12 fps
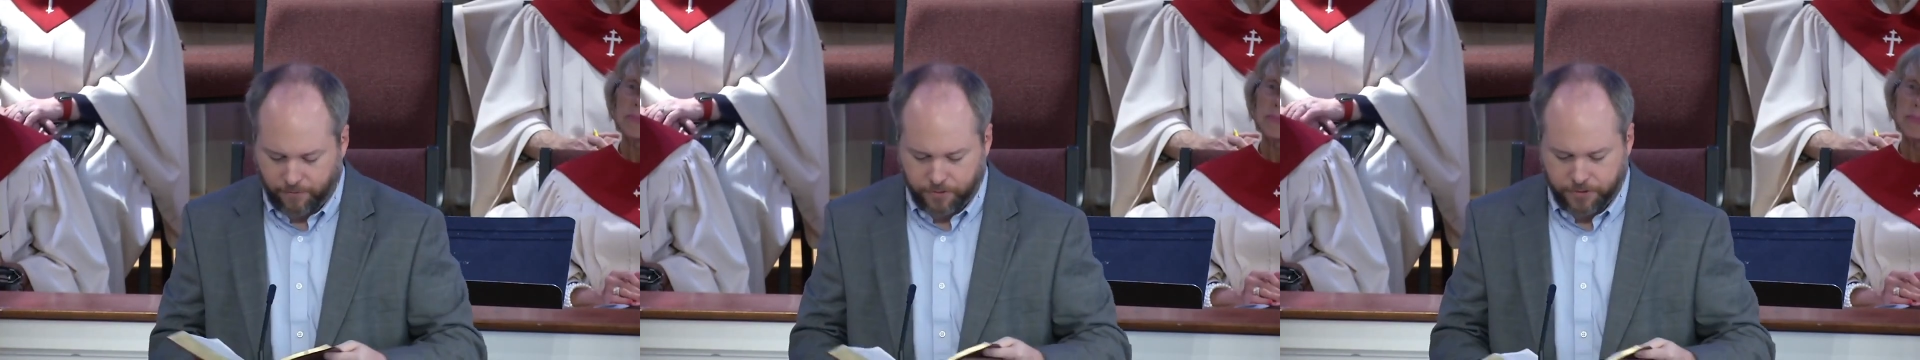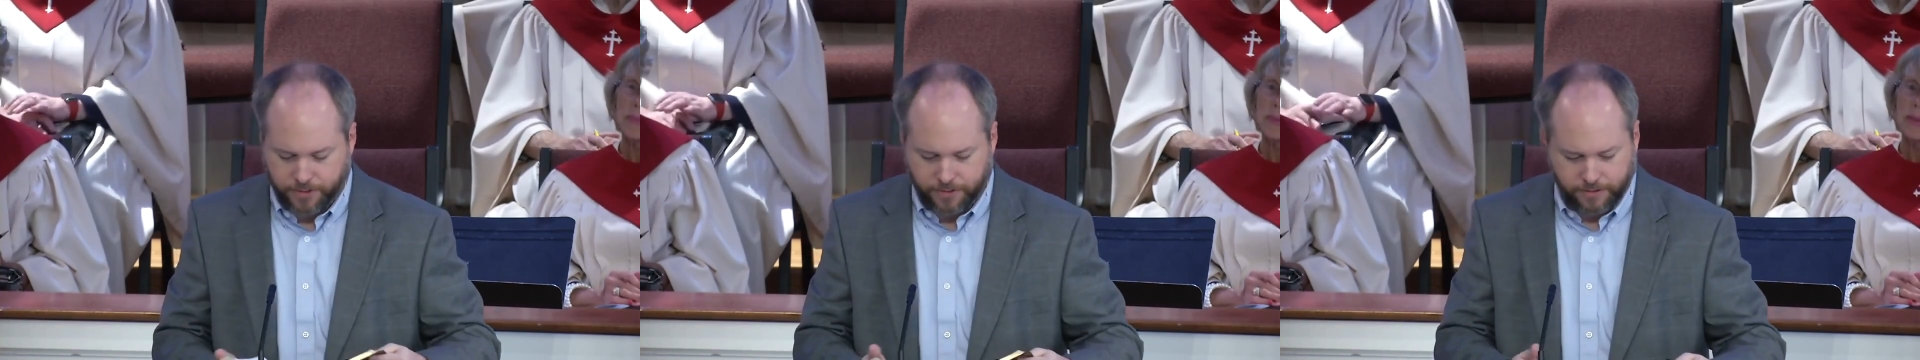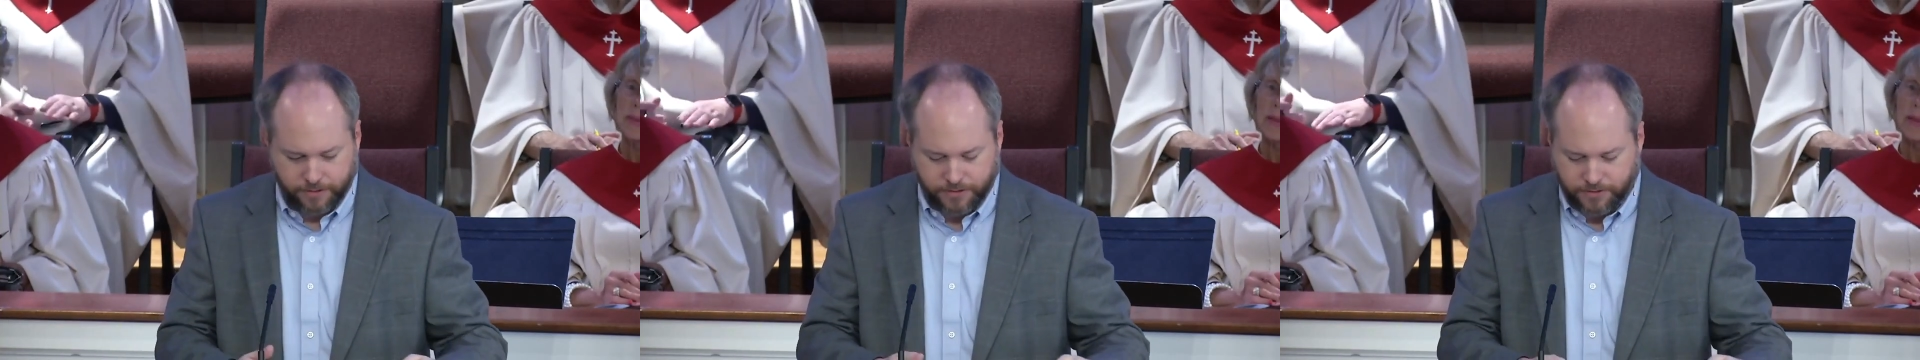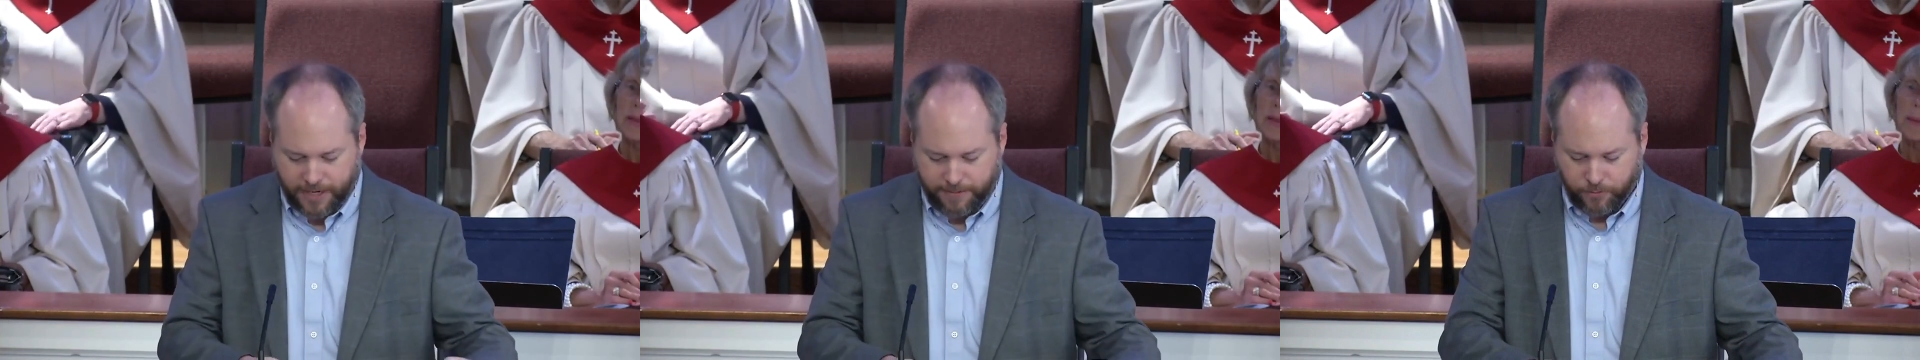1
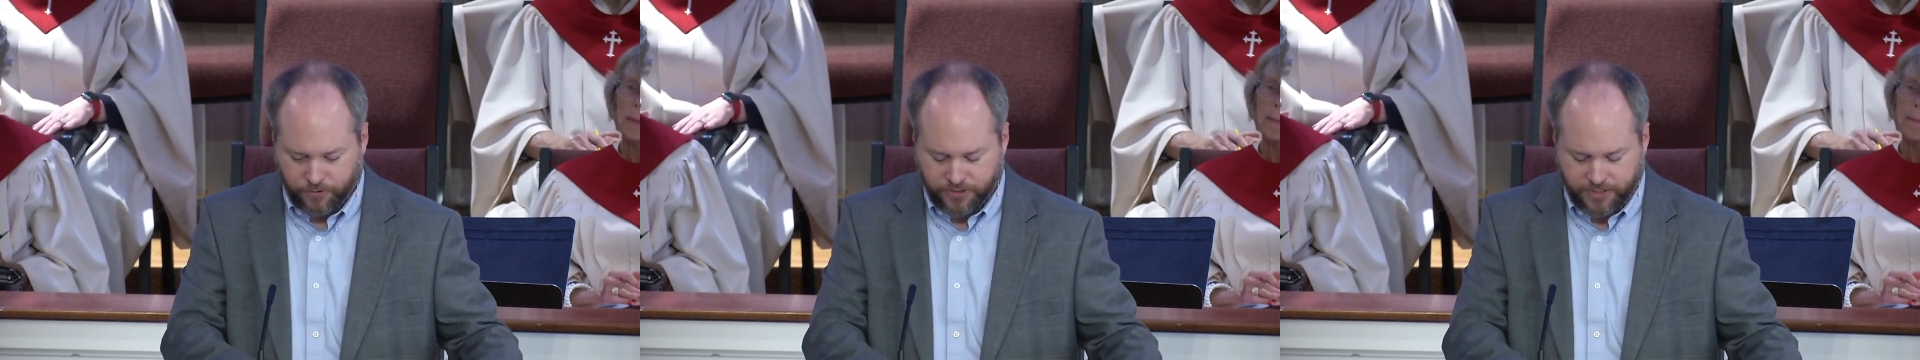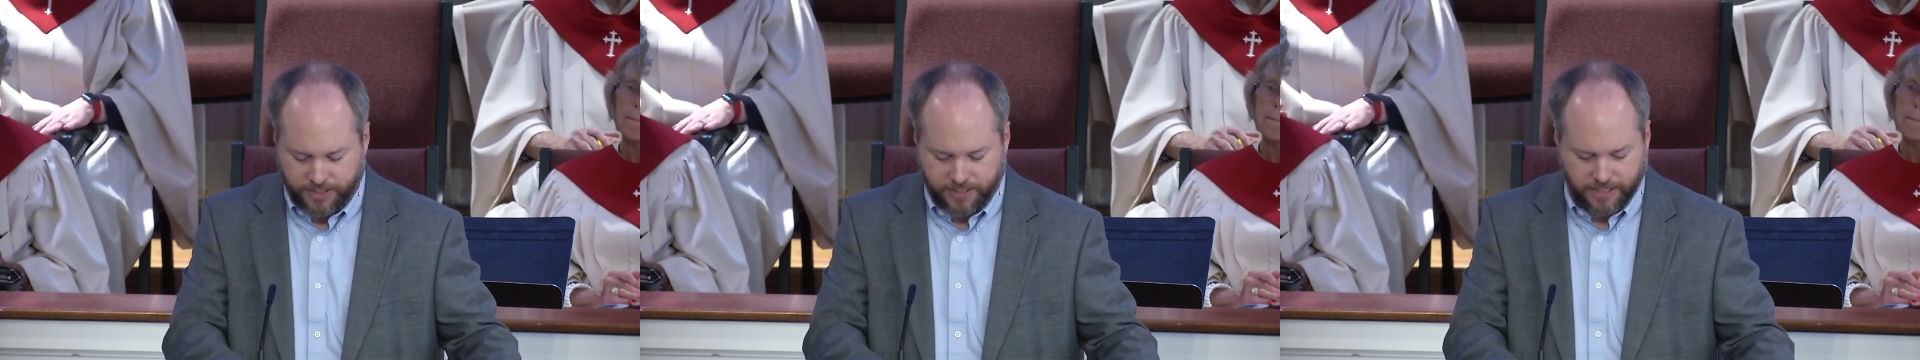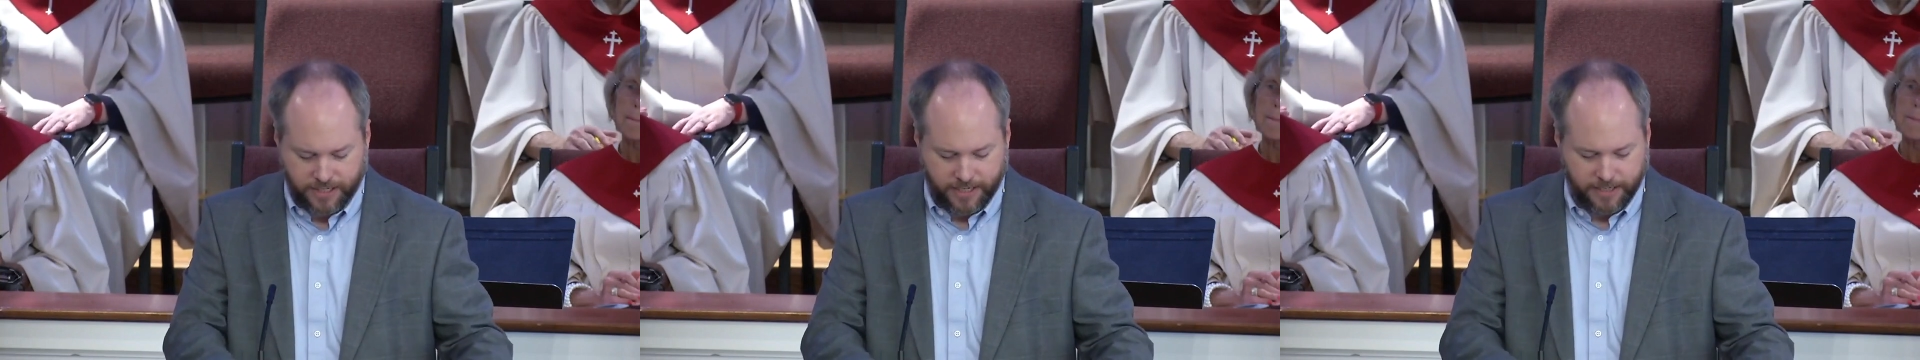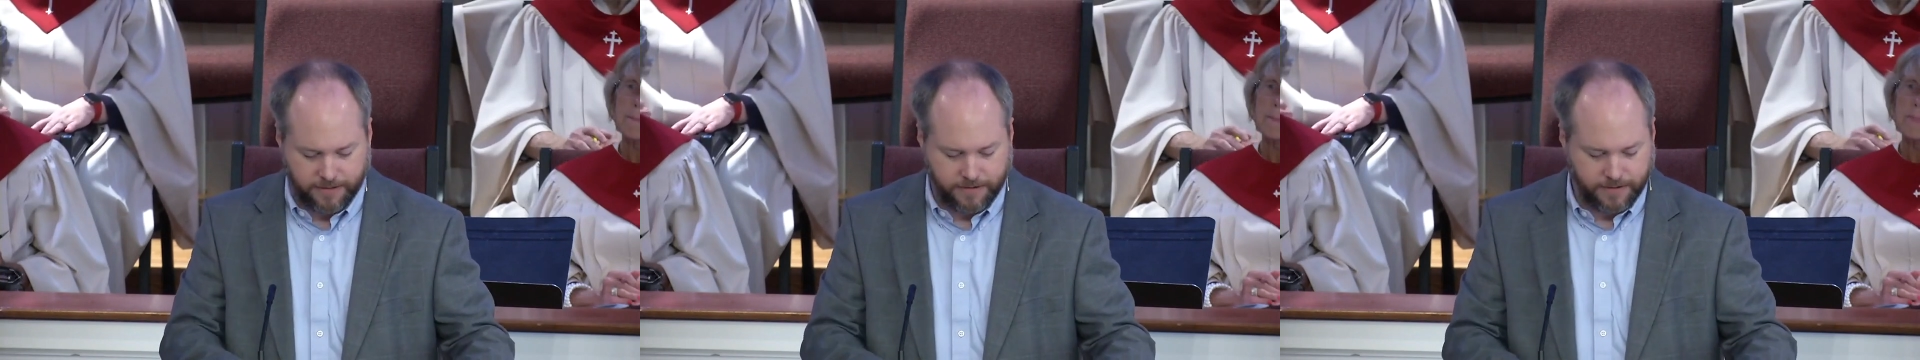Samuel
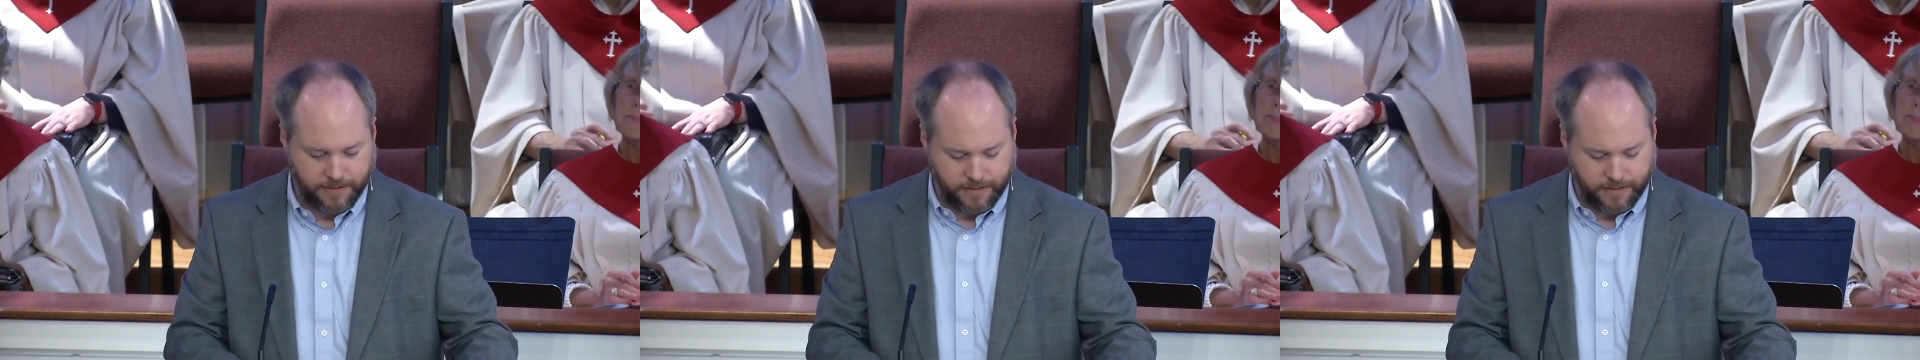16,